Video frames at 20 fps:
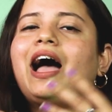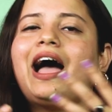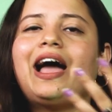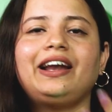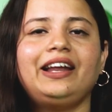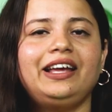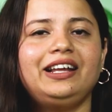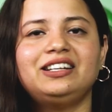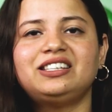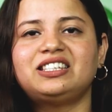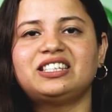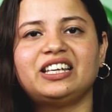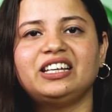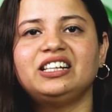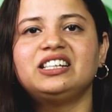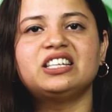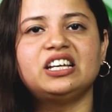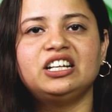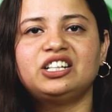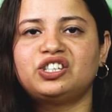and in
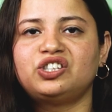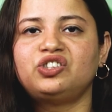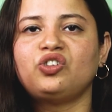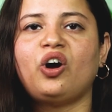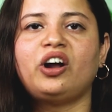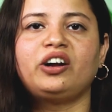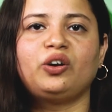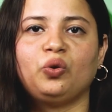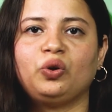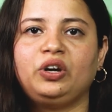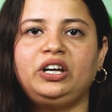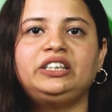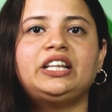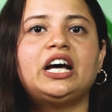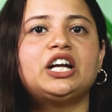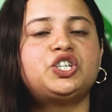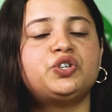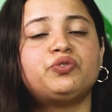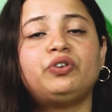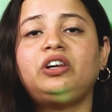skills, it's not only
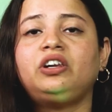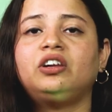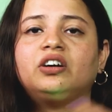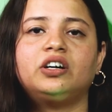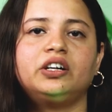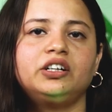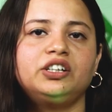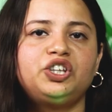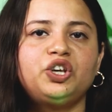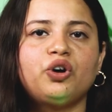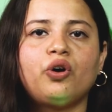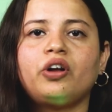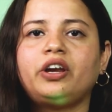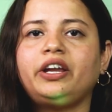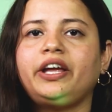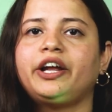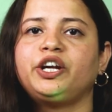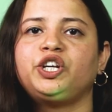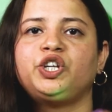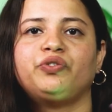that you will learn
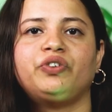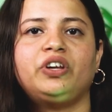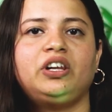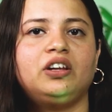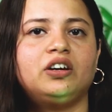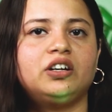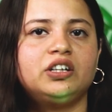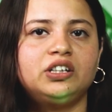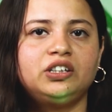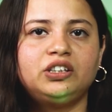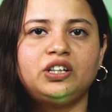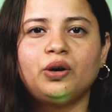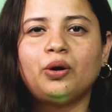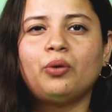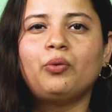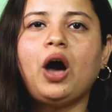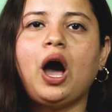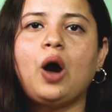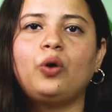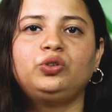theory and you will learn
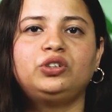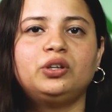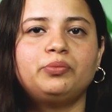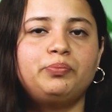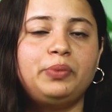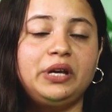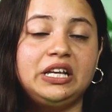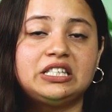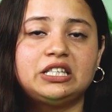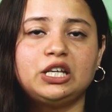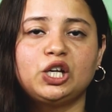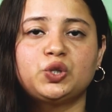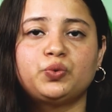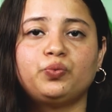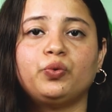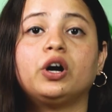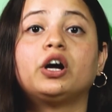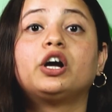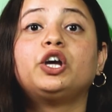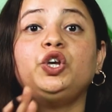the how the basics
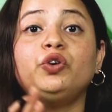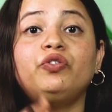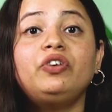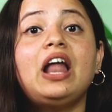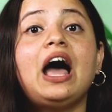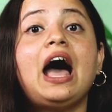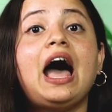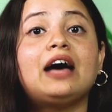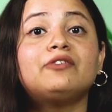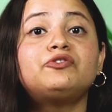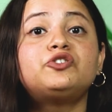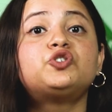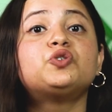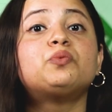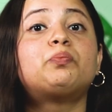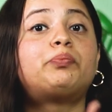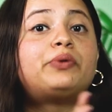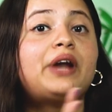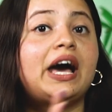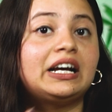work. You will have
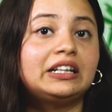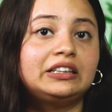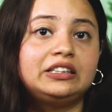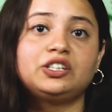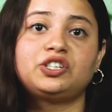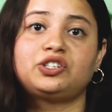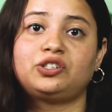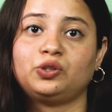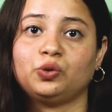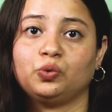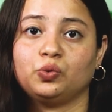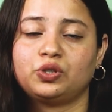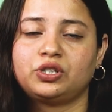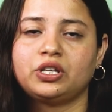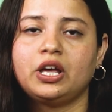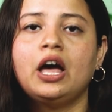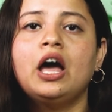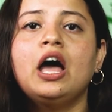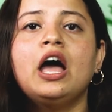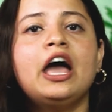to practice those.
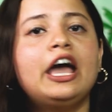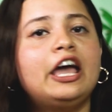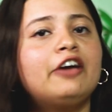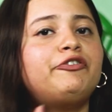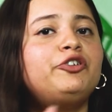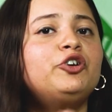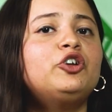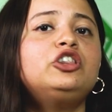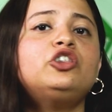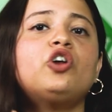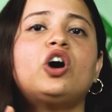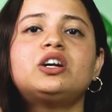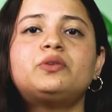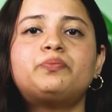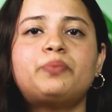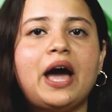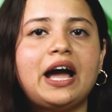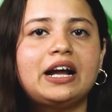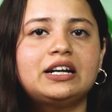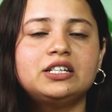If you'll not
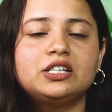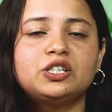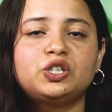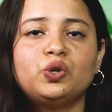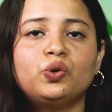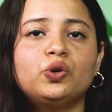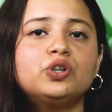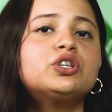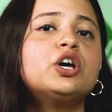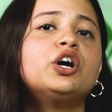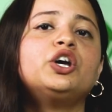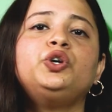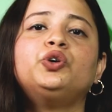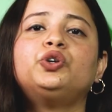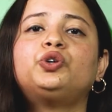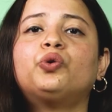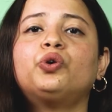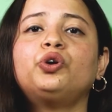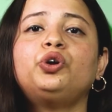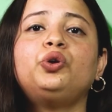practice those, you
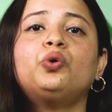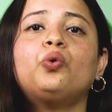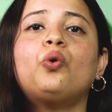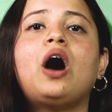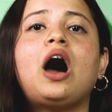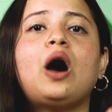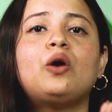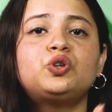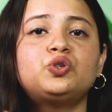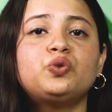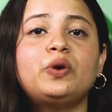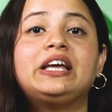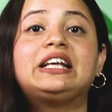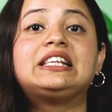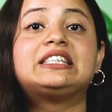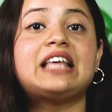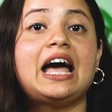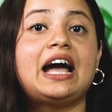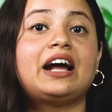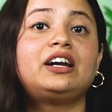don't know how to
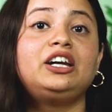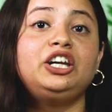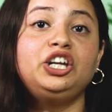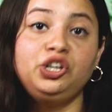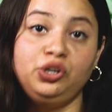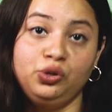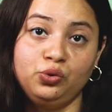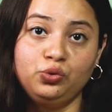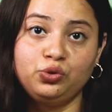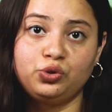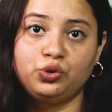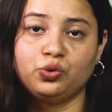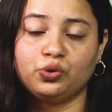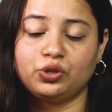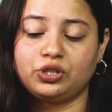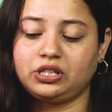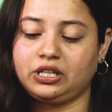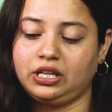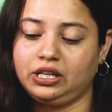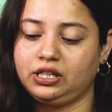exactly use
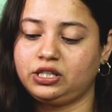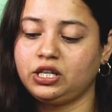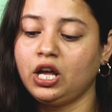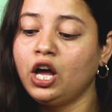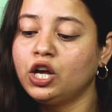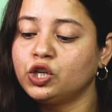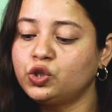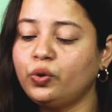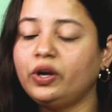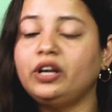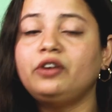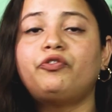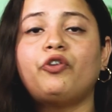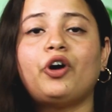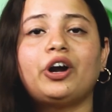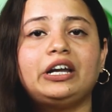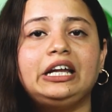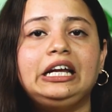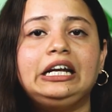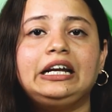those skills. So in
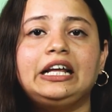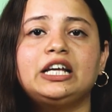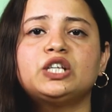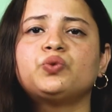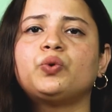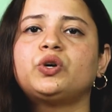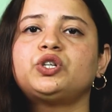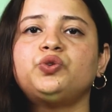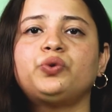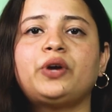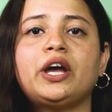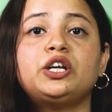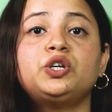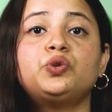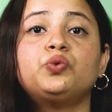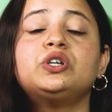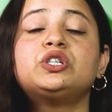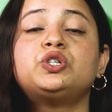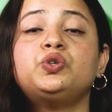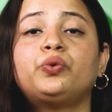14 days, what you can
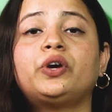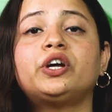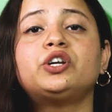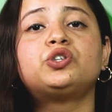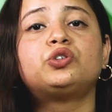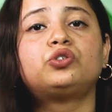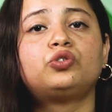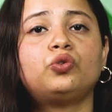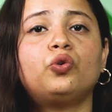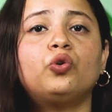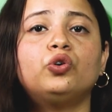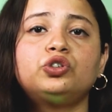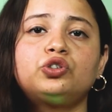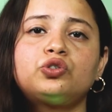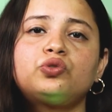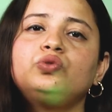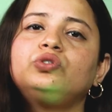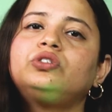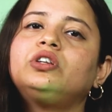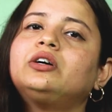do is you can go
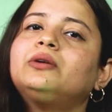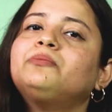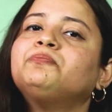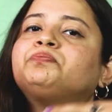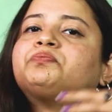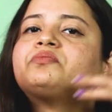through the